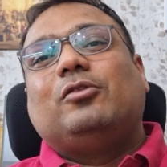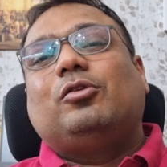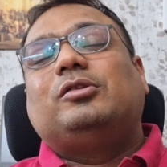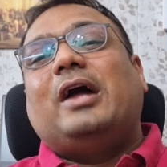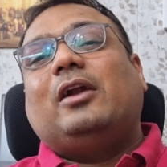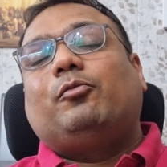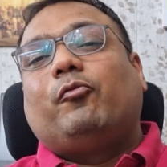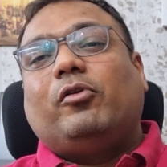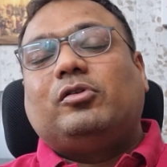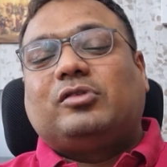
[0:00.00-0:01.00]
So
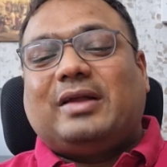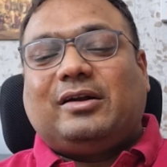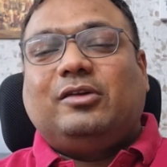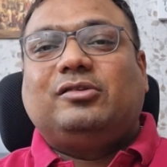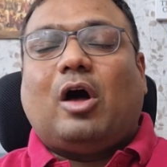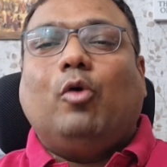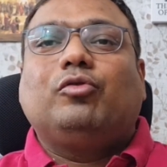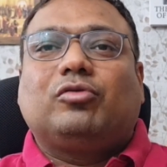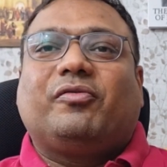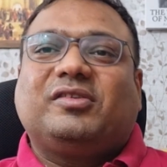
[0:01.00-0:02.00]
that is how
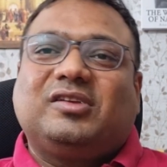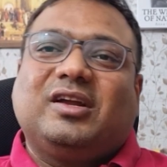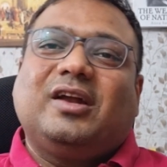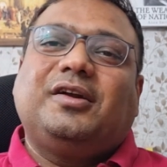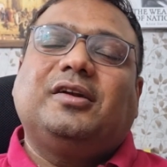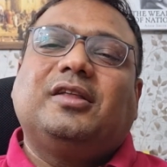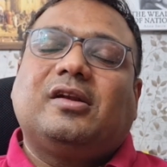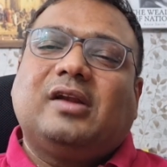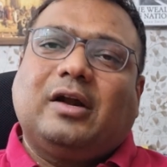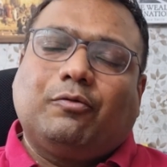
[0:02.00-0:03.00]
sophisticated
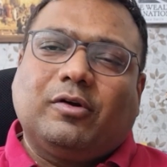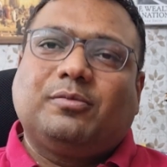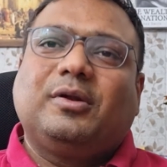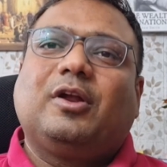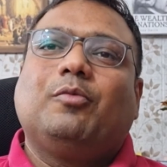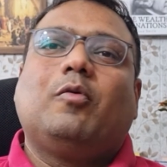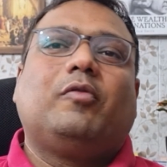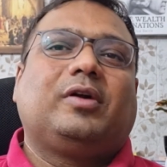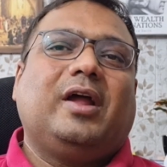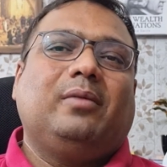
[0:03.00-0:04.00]
their networks became
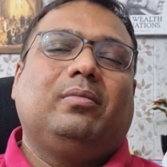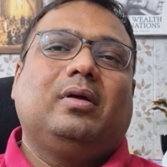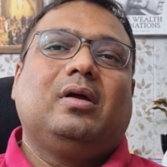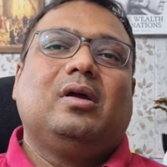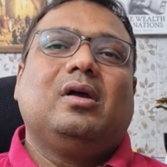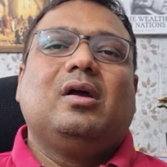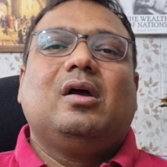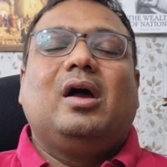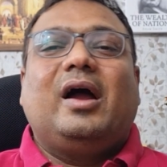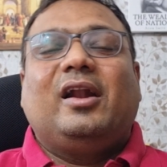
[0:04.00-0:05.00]
over time.
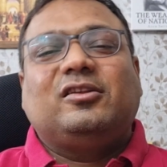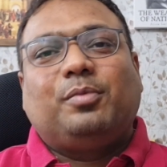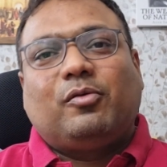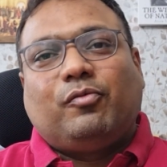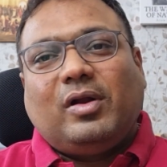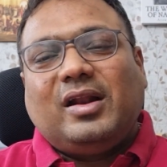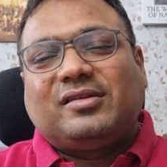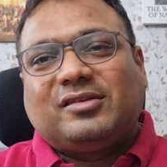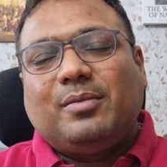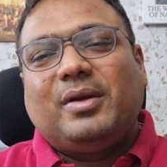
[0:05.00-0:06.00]
And as per one
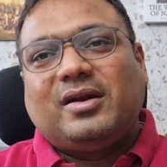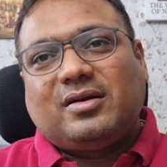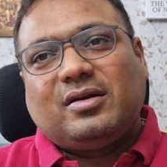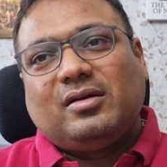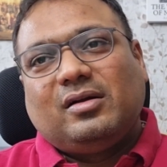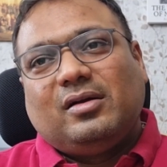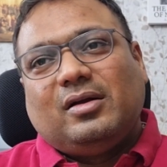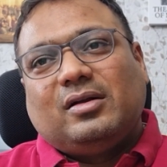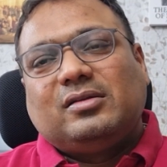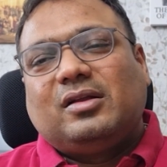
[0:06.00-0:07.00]
estimate,
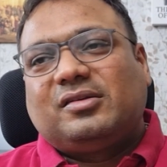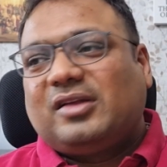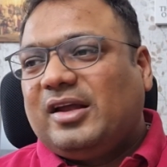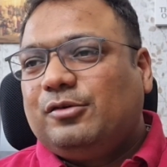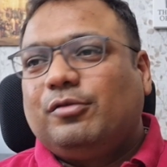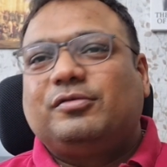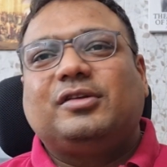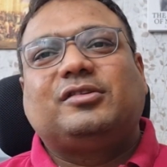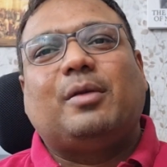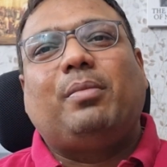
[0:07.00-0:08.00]
the size of
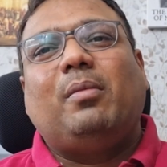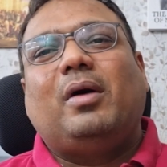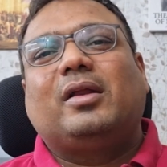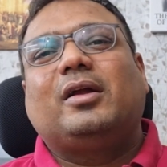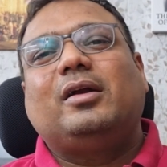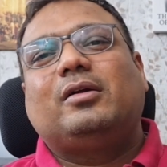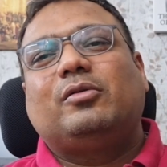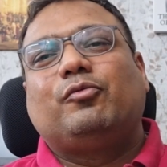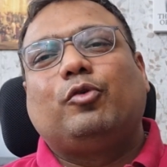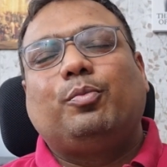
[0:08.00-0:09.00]
this Dabba market
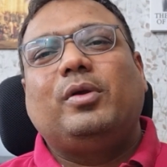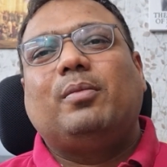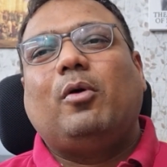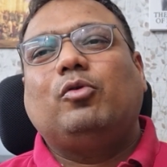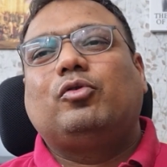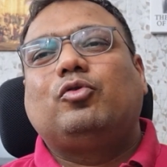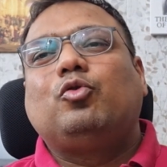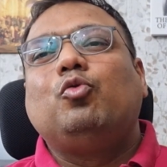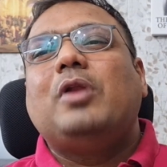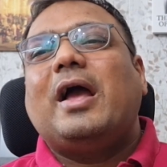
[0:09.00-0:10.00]
would be about
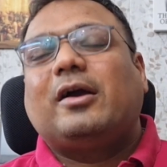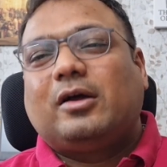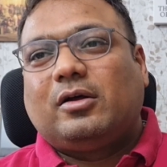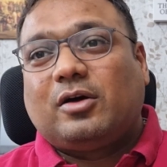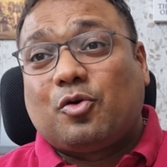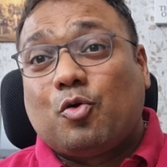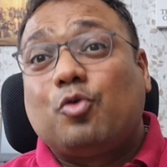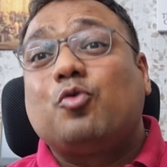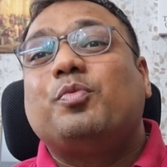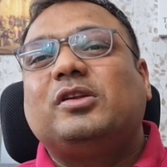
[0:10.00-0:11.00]
2 lakh
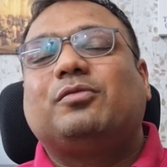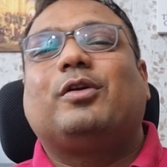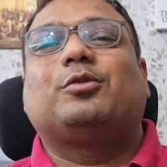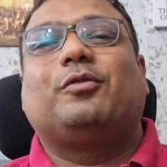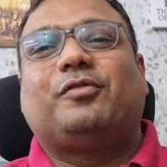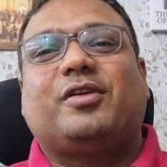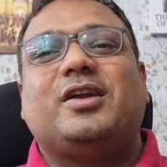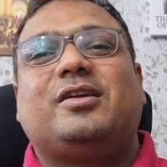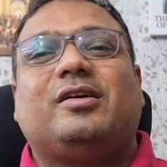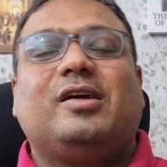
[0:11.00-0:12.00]
crore rupees worth of
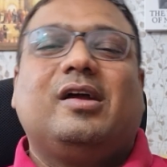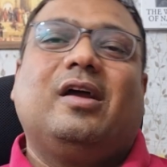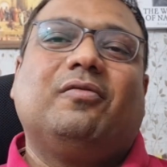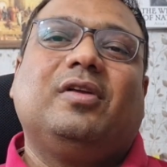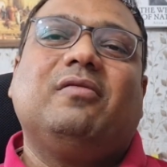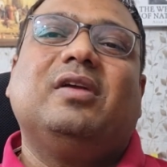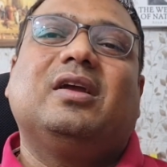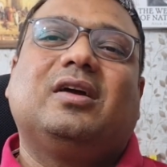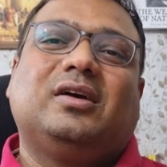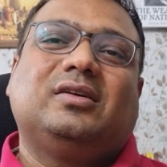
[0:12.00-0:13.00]
trade every
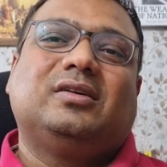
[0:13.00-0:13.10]
week.